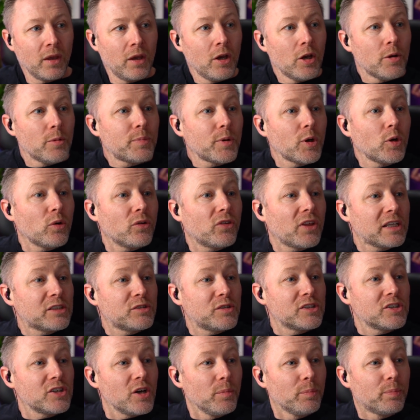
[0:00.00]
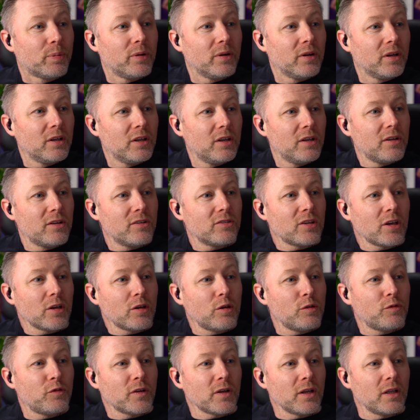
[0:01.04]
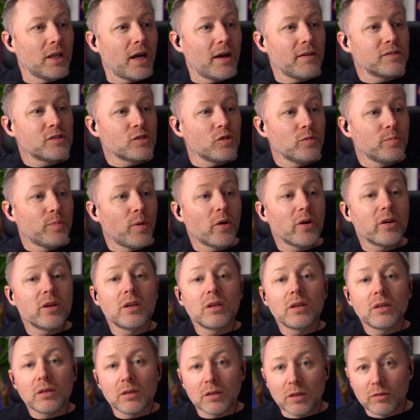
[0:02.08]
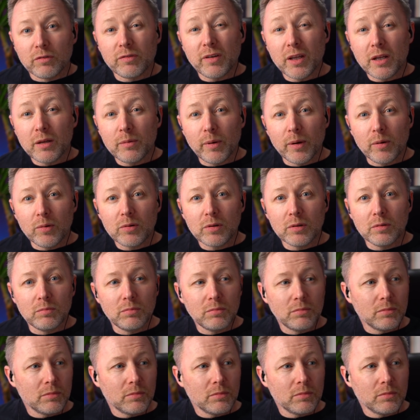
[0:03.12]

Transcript: Bruno thanks the sub. Thank you for the laughs, old boy. You're very welcome.